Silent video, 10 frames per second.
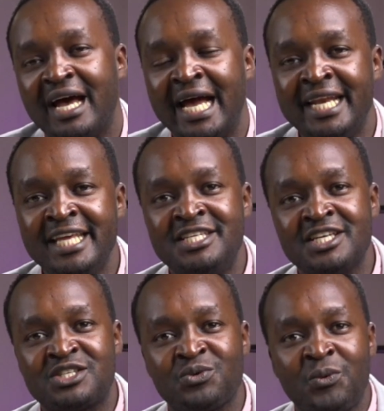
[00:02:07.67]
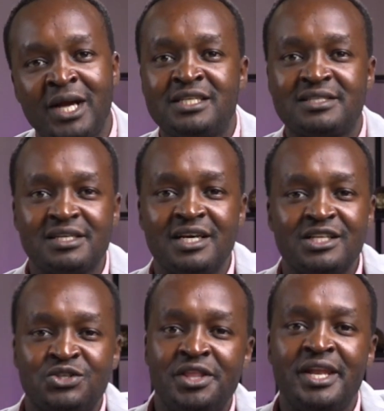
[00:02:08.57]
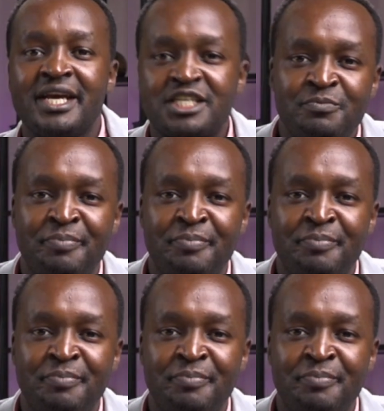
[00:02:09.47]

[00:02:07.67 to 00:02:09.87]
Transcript: and he just went to the next